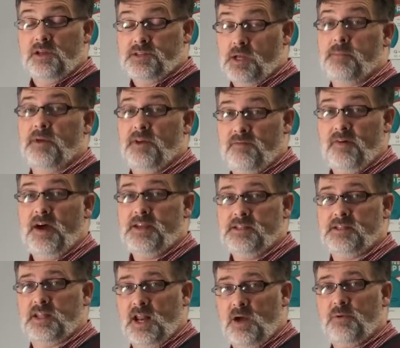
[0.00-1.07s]
some
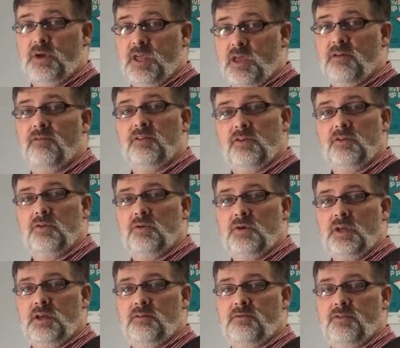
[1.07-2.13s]
advice that I would give you
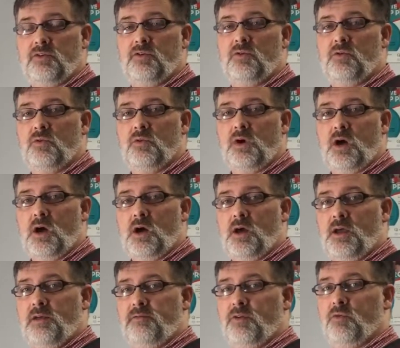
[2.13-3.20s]
if you
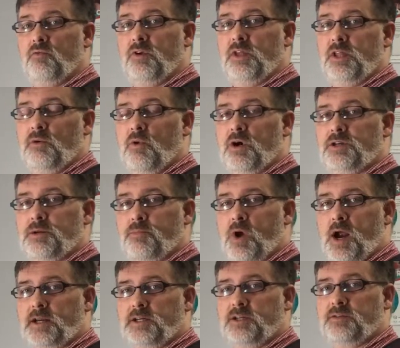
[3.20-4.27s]
really want to
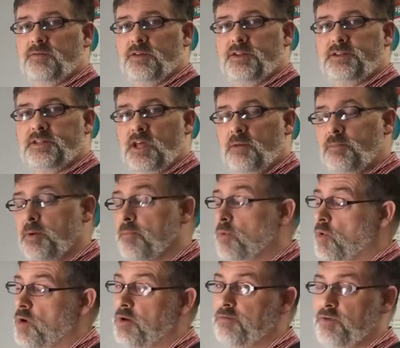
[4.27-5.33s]
practice for the CELPIP,
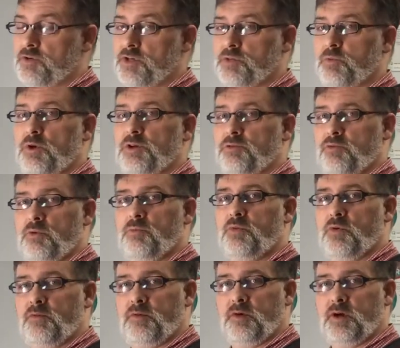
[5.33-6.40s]
or if you just want to
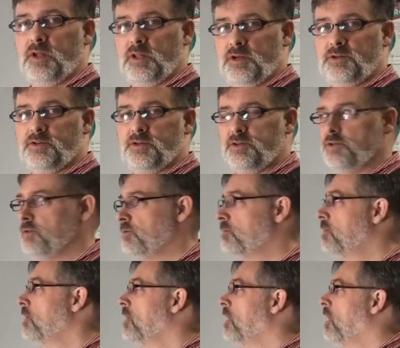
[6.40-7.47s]
improve your English too,
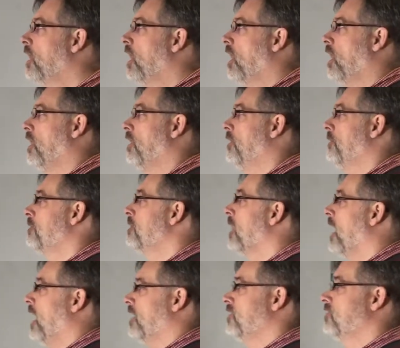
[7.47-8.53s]

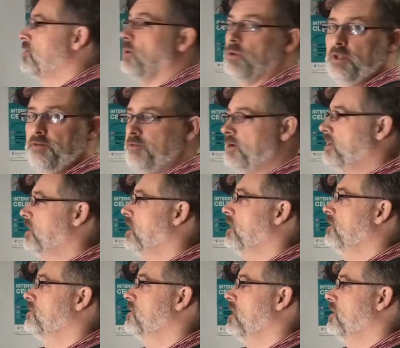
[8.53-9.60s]
and you don't live in an
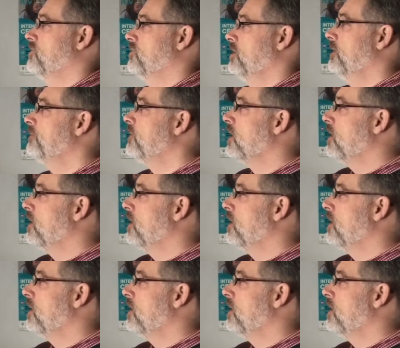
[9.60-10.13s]
English country.